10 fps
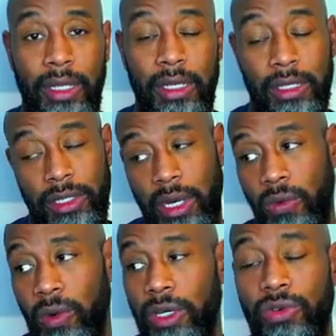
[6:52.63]
Because I don't
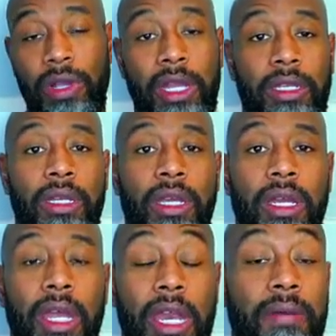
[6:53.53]
want to create
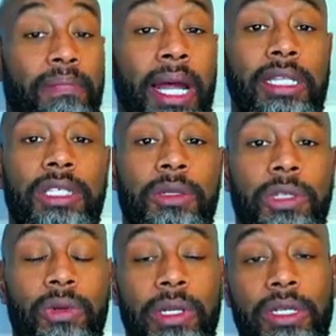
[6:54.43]
an imbalance
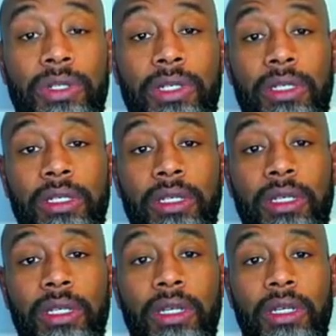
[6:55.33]
between us.
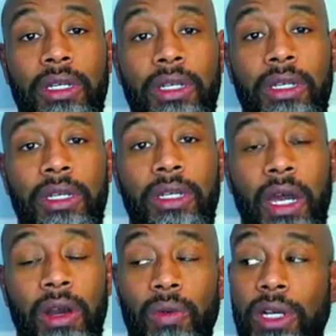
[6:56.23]
I
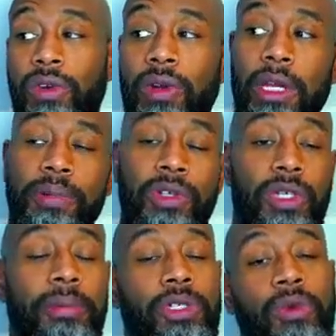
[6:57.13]
don't want to create a
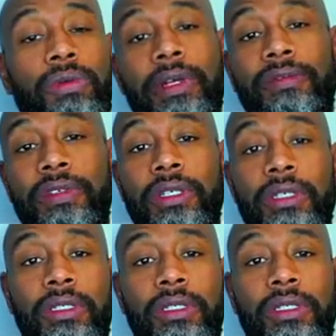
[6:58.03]
perceptual rift.